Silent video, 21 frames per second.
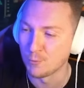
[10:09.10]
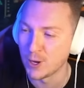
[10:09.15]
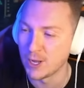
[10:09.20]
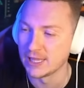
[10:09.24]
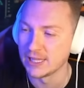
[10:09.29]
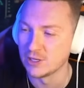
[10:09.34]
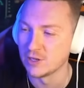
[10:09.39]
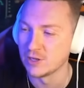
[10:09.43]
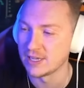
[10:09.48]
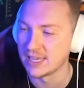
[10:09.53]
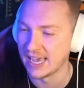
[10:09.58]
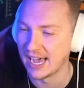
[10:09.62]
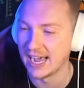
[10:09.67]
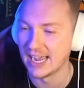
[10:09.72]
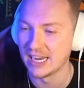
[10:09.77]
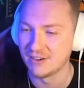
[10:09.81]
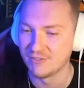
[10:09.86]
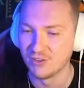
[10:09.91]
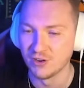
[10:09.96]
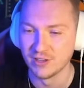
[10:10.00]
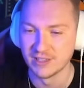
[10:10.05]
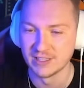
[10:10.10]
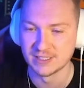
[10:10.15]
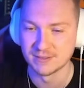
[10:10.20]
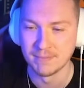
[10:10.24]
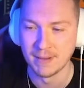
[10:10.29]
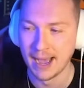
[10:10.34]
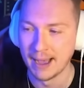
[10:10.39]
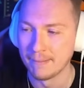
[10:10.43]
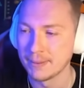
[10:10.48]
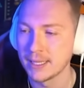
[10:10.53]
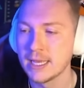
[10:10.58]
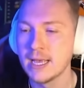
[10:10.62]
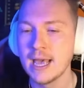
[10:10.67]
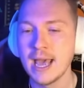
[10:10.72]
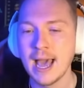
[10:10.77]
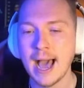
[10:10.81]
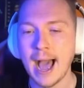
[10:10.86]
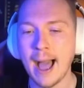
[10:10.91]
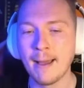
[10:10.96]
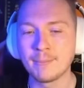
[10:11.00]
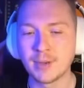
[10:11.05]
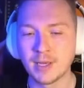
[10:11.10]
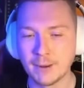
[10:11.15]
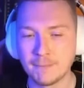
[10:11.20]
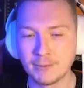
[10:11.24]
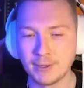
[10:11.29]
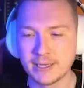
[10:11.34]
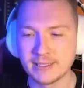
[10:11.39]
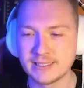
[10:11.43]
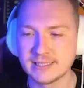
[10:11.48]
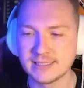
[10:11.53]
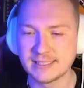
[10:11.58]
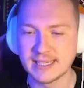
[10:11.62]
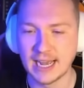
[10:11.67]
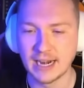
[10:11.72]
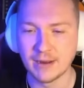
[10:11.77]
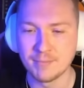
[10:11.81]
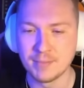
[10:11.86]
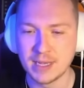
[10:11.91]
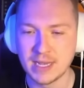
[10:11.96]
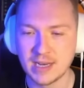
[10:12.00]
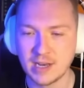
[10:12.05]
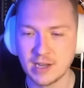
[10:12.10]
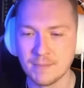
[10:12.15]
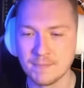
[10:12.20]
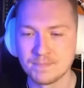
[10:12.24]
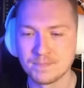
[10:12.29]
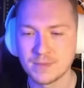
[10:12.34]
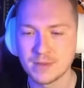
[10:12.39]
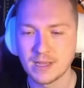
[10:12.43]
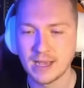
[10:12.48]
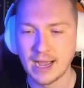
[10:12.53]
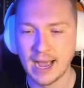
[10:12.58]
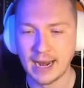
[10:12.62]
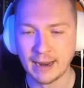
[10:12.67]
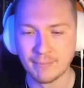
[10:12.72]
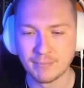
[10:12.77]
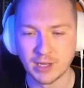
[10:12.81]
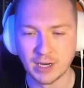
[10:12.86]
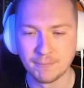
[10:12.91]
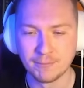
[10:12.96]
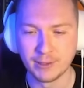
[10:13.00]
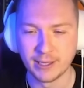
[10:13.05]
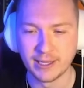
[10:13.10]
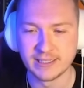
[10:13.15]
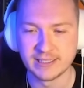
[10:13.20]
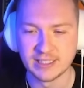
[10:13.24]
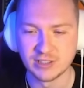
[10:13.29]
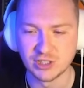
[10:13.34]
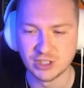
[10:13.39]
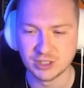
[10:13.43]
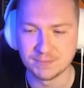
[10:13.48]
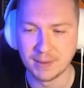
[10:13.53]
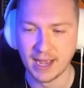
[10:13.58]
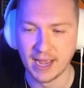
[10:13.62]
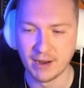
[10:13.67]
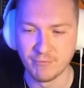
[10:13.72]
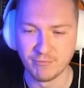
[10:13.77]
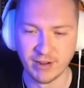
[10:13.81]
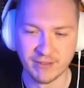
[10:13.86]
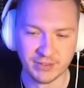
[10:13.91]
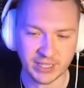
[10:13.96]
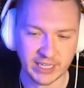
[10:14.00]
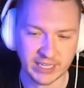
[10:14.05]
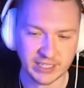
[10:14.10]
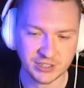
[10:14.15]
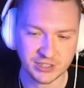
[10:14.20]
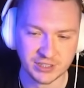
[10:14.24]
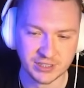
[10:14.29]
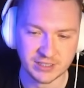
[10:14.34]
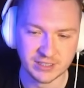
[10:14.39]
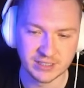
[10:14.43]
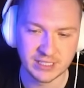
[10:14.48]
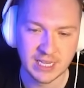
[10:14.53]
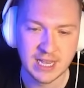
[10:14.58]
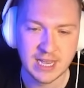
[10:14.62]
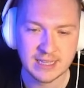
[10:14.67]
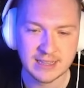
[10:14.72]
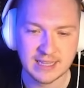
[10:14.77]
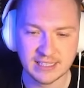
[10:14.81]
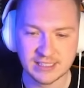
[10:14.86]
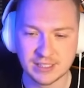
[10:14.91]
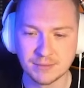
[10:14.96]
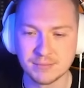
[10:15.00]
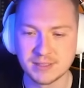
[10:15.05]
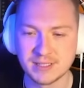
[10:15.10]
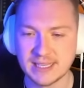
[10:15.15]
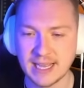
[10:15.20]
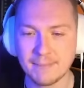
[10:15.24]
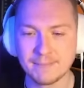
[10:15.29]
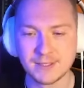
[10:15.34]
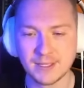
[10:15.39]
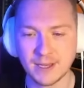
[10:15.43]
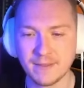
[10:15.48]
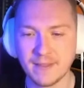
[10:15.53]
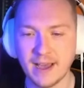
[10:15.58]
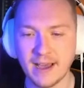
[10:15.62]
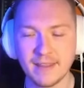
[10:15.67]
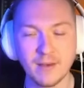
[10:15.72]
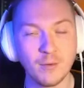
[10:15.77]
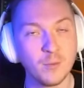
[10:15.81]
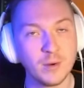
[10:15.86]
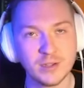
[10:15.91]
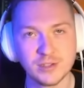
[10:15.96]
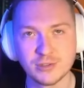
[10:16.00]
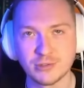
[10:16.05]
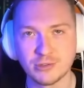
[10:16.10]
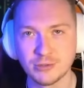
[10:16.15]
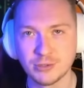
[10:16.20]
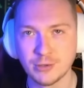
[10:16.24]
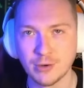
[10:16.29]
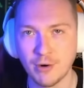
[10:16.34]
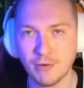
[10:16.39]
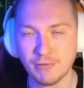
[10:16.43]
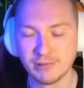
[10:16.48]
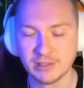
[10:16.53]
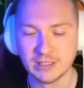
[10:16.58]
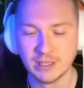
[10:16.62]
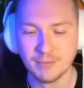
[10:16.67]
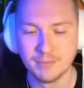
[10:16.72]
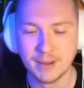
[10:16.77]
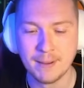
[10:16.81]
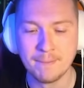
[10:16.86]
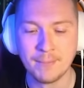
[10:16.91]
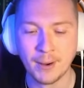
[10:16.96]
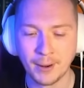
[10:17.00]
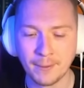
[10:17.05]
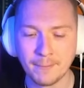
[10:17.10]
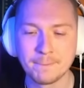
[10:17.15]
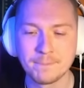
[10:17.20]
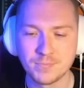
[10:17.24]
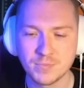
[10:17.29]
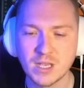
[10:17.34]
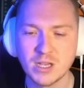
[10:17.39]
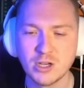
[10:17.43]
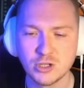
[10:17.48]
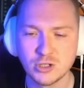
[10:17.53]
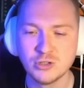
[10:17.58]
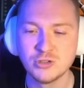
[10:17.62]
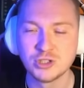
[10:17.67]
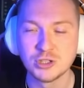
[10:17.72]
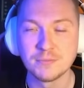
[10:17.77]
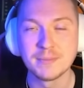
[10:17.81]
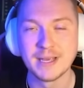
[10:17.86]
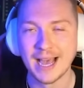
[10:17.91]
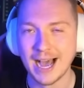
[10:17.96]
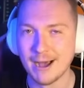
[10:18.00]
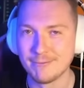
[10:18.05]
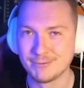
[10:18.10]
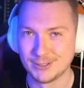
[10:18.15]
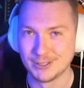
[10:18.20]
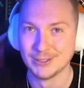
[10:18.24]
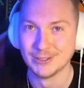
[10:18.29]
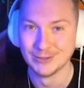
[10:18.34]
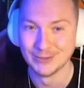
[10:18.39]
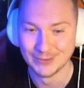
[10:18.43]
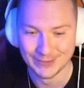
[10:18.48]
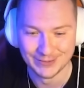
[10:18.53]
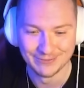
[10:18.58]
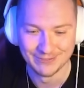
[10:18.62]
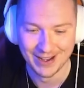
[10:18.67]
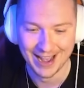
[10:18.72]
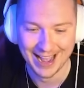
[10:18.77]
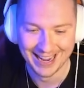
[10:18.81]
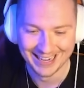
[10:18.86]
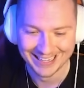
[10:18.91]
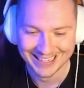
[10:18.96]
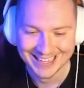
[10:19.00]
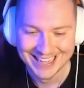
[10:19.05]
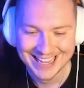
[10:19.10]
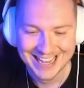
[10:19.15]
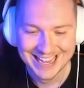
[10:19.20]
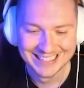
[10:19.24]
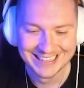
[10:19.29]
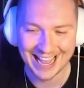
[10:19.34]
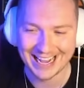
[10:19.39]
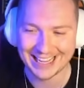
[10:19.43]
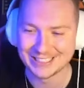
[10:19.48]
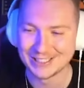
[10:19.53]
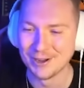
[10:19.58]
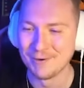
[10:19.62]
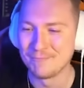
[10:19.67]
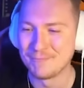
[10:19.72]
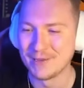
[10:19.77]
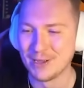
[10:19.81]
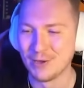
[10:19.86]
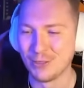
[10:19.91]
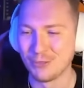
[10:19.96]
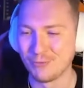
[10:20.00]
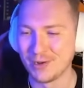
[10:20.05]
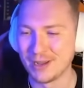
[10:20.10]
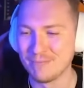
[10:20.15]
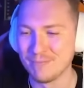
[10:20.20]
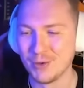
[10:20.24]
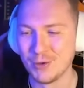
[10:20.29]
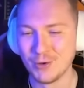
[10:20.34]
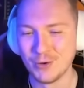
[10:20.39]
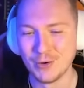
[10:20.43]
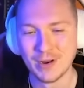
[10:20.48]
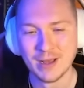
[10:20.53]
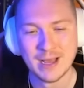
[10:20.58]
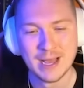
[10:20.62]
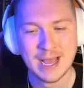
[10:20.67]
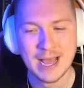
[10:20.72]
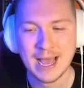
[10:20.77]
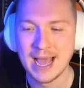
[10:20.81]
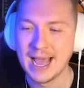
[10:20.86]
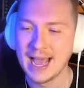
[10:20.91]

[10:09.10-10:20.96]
a really good guide for this map. I'm going to place it inside of medium, and I'm going to place it just behind Revelations. There's some steps on there that will screw you over a little bit, but you should be absolutely fine. Next up, BO3 Moon.